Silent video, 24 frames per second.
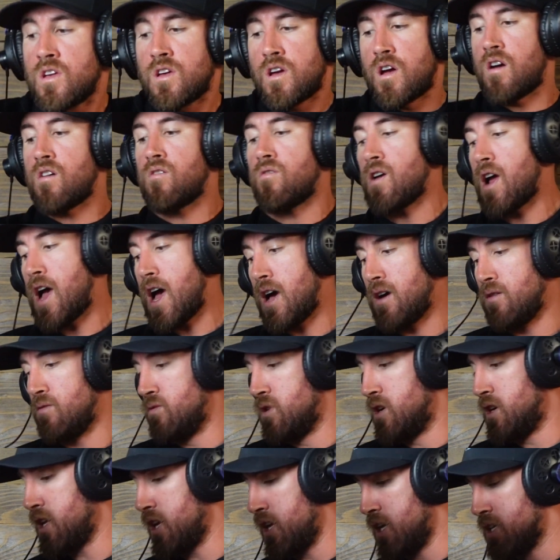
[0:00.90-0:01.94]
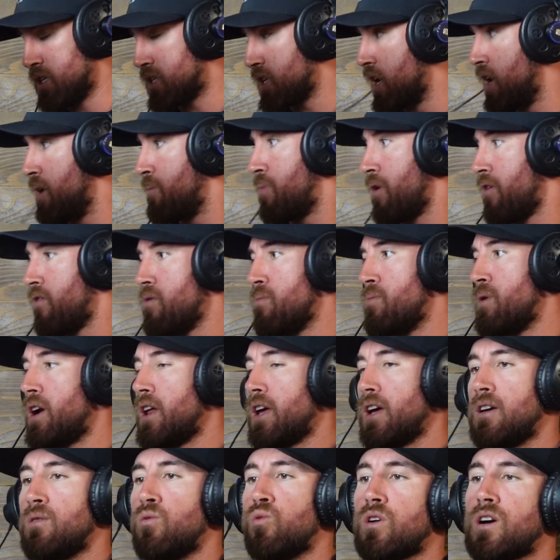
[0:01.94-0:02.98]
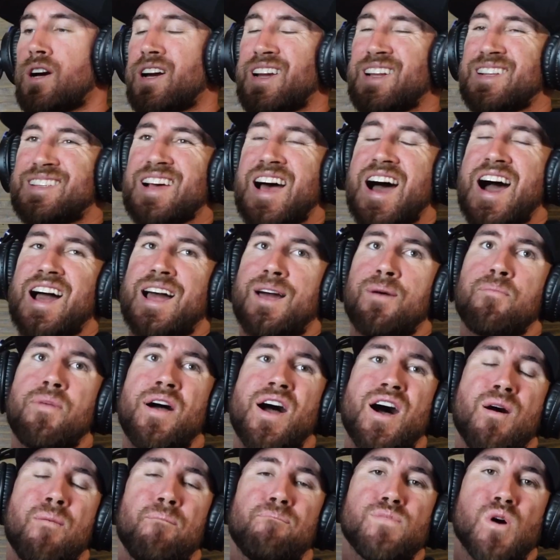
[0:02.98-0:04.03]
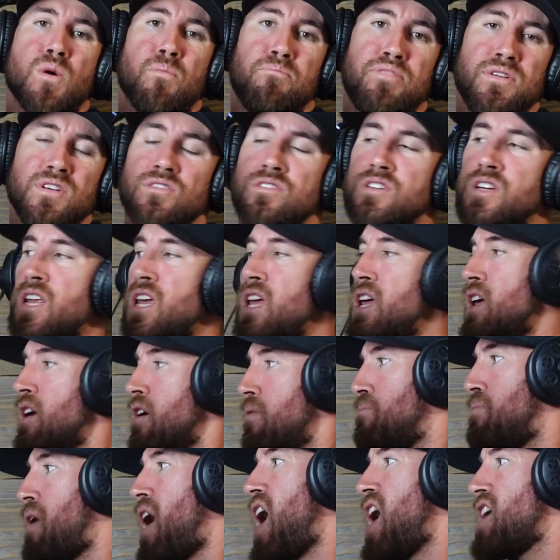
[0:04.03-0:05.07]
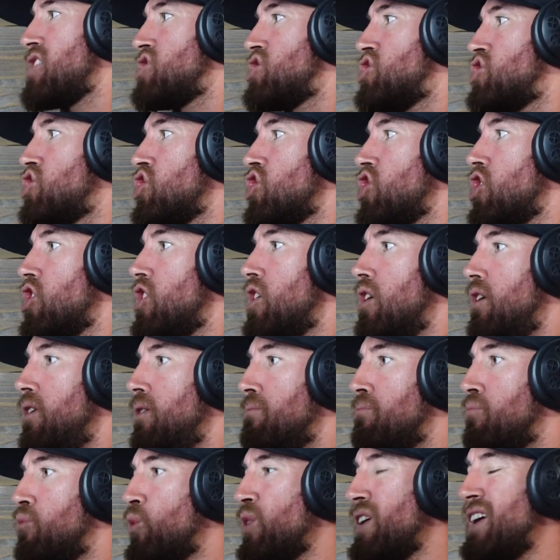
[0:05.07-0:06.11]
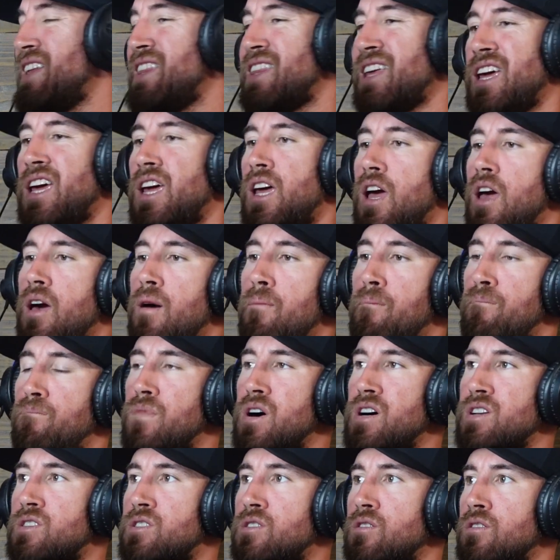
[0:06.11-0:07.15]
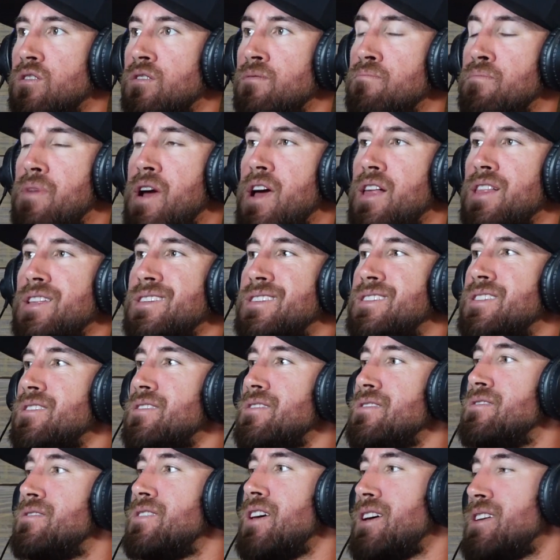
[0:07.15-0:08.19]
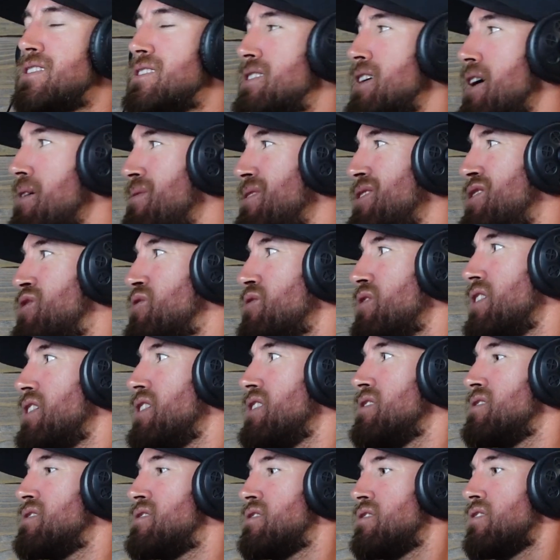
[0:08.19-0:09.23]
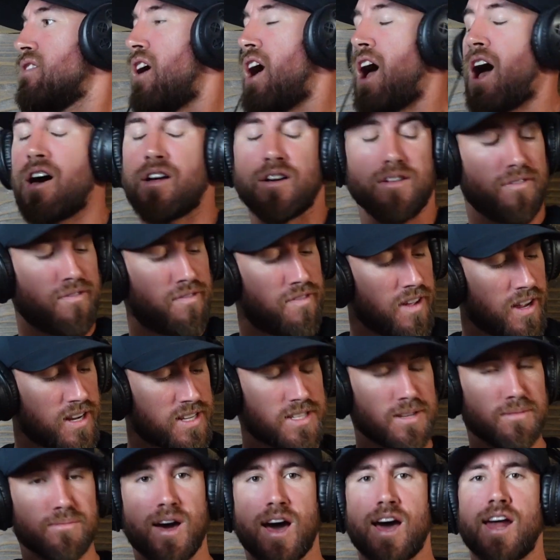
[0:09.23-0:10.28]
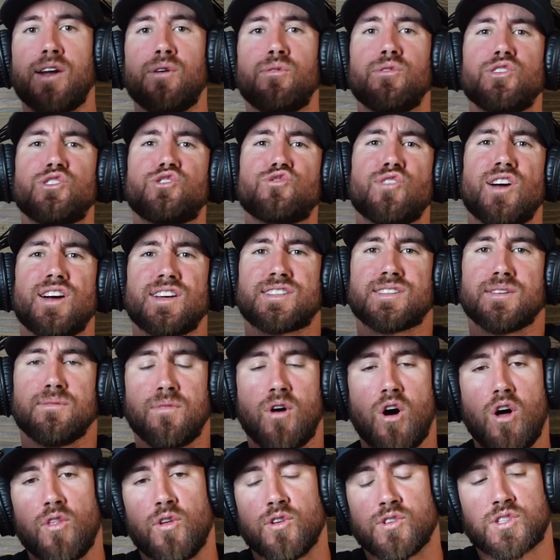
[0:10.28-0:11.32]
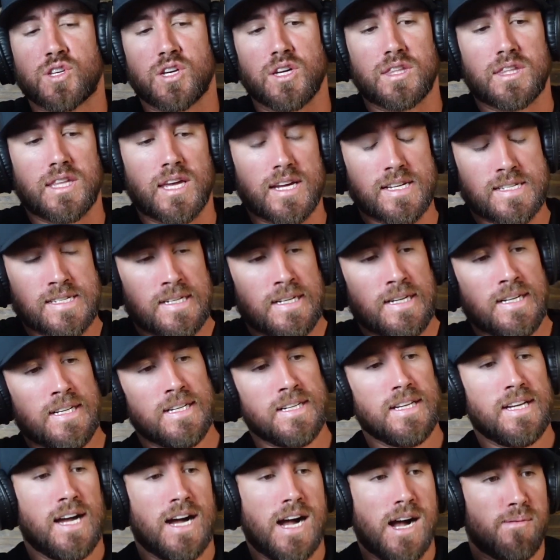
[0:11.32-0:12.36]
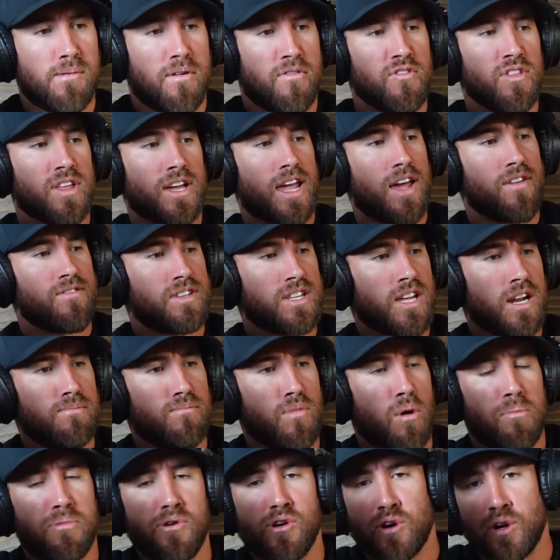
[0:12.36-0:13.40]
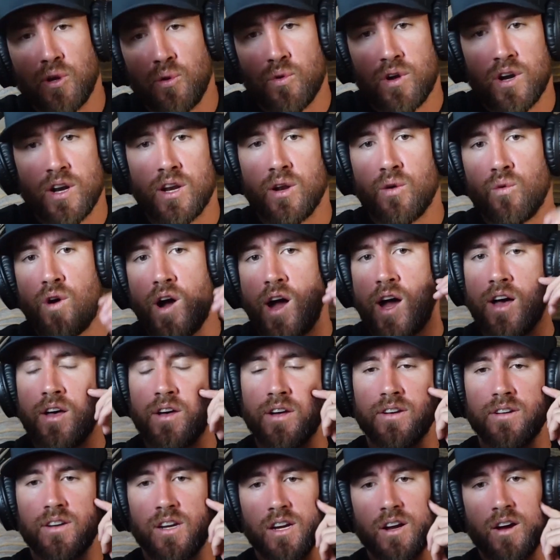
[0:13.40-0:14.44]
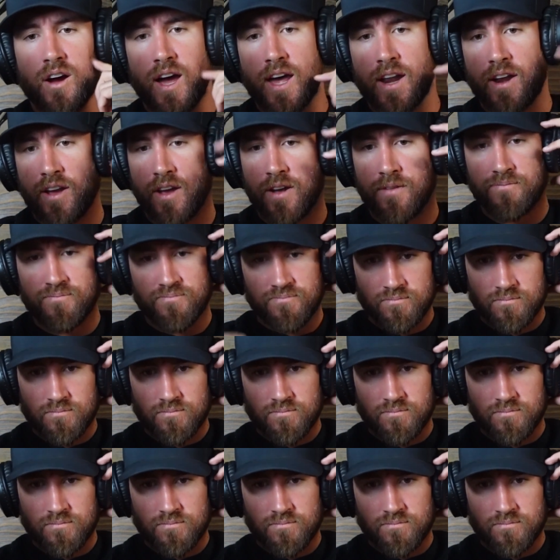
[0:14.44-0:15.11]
All right, what is up, everybody? We're going to talk about mobility, posture, breathing, muscle imbalances, asymmetries, how to fix them, how to address them, all those good things. I feel like I haven't done a mobility one in a while, and I had a